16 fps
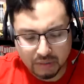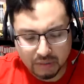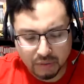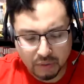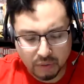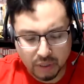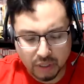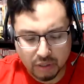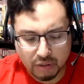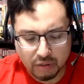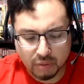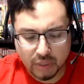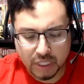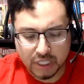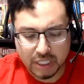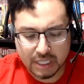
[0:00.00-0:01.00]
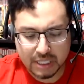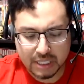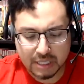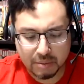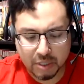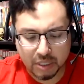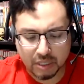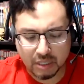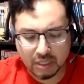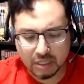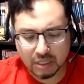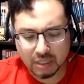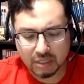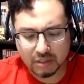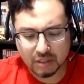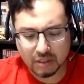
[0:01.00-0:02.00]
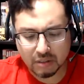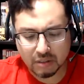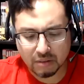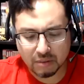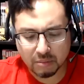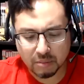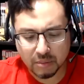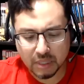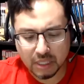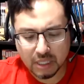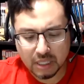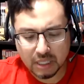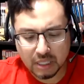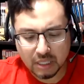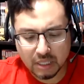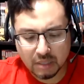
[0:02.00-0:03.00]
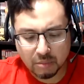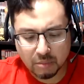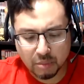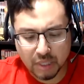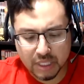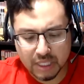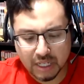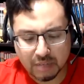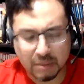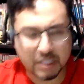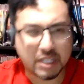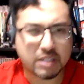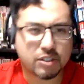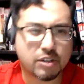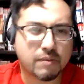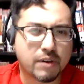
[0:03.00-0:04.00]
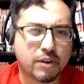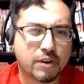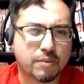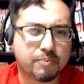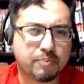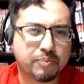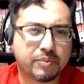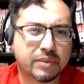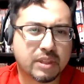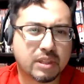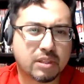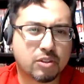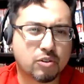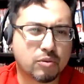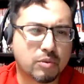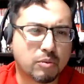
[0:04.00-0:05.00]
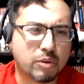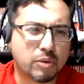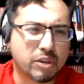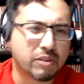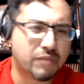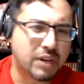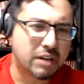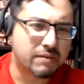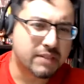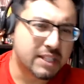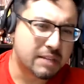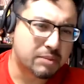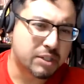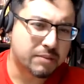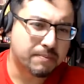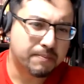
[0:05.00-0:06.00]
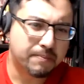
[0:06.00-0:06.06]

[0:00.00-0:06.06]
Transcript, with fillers: we would go and watch Inception. So Pretty excited about that. Did you ever? Did you? Were you a fan of Inception?